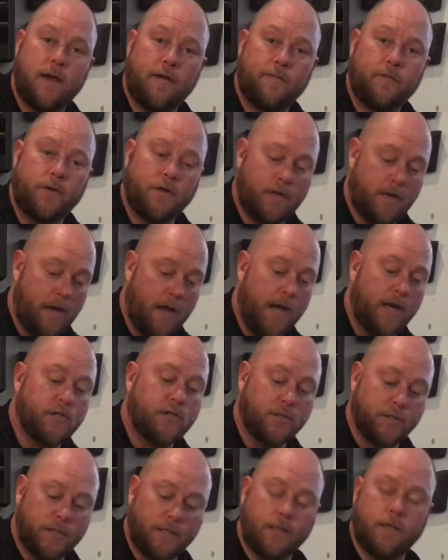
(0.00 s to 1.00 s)
effort and
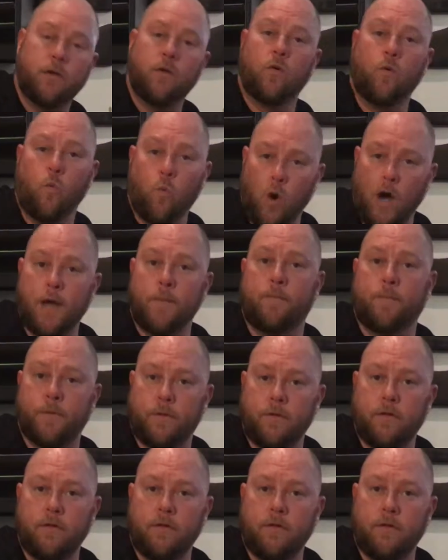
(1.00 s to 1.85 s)
actually wipe